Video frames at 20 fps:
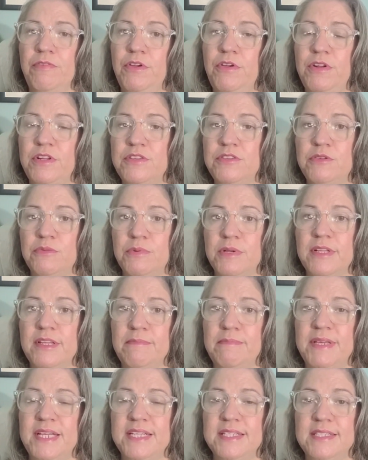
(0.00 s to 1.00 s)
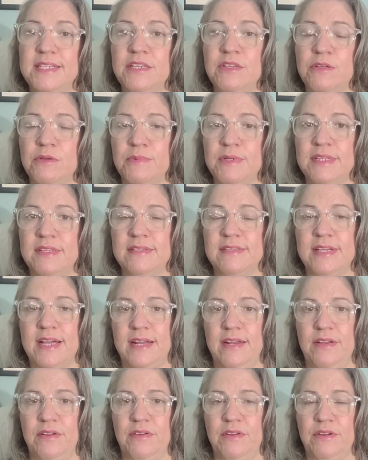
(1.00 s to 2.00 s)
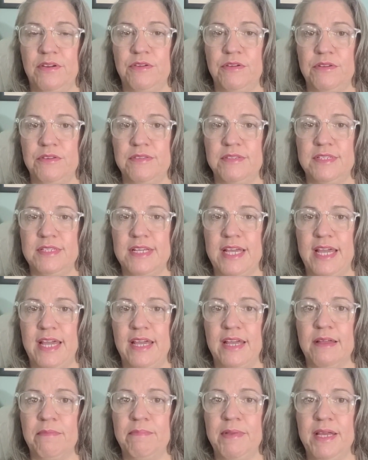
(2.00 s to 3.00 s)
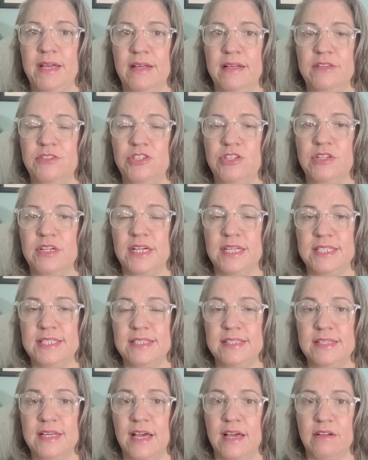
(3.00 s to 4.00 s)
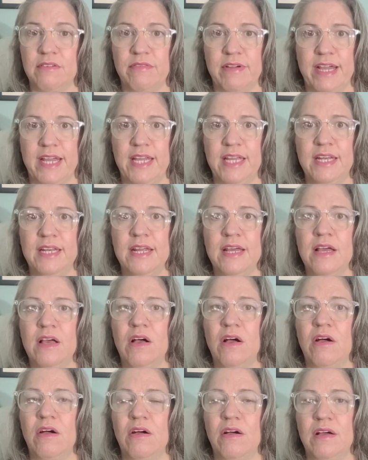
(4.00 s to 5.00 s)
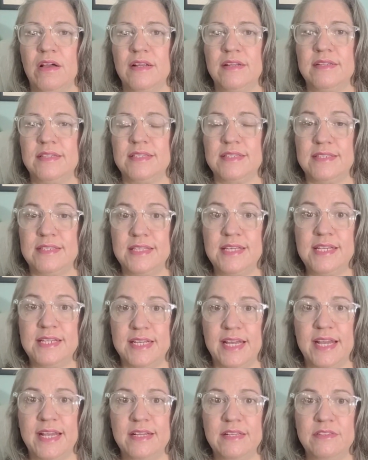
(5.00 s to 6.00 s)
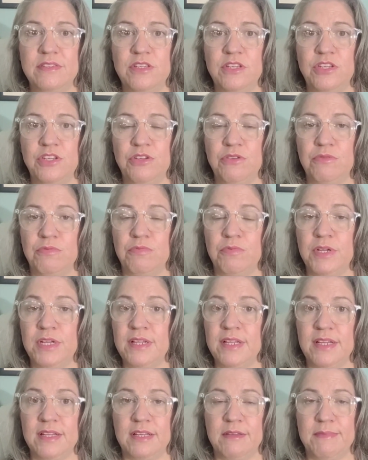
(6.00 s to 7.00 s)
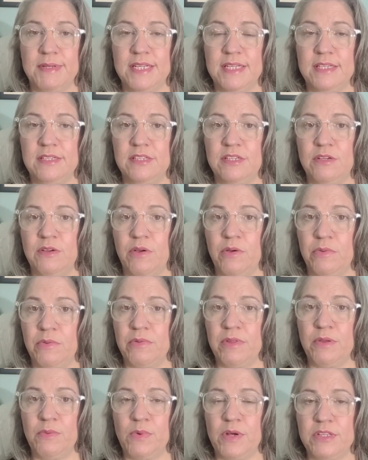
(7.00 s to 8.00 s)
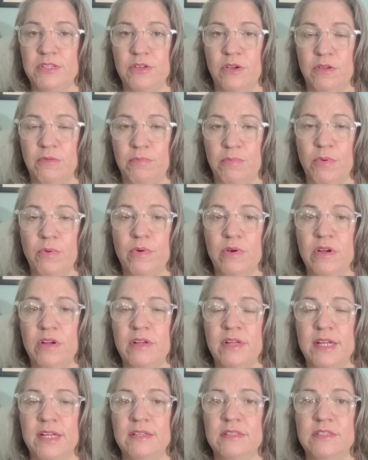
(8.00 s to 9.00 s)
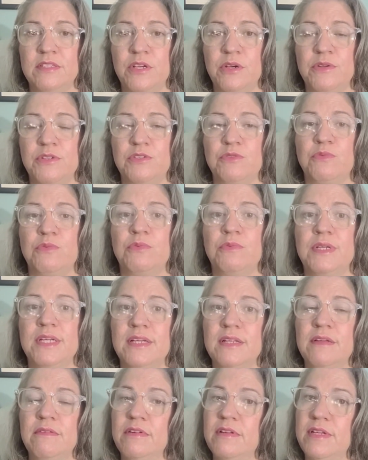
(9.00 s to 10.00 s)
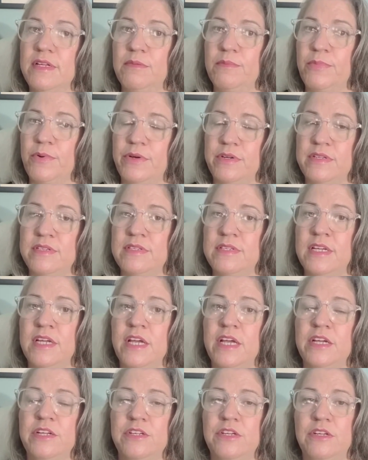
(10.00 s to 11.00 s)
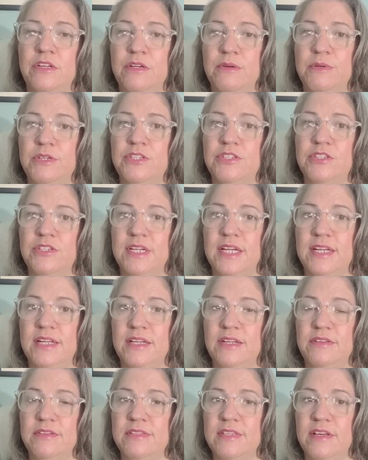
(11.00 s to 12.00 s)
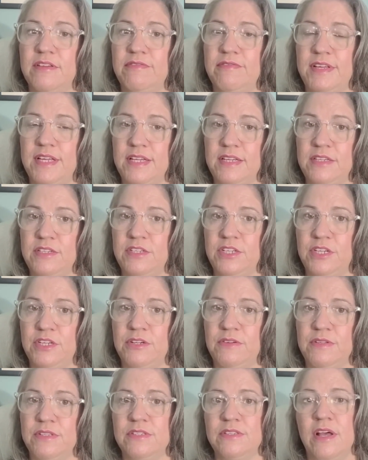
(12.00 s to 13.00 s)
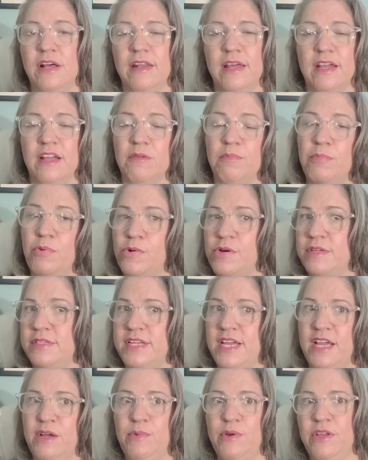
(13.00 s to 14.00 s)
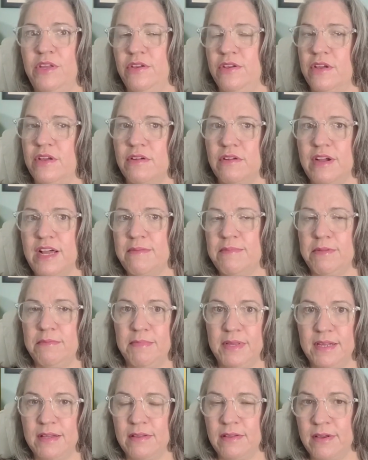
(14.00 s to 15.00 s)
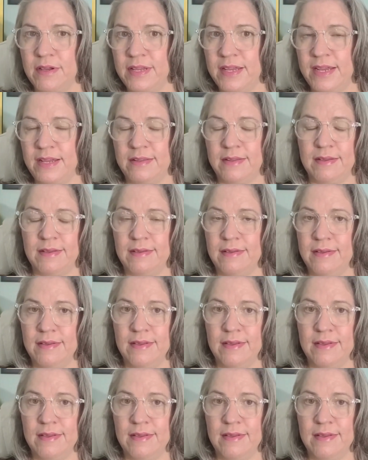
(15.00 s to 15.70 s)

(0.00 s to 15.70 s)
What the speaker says: Food is a really big deal when deciding on a cruise to take because you're kind of stuck, right? On sea days, you really limited to only what's on board. And so it's really, really important to know what you're getting yourself into. It's not like a port day where you can grab a meal at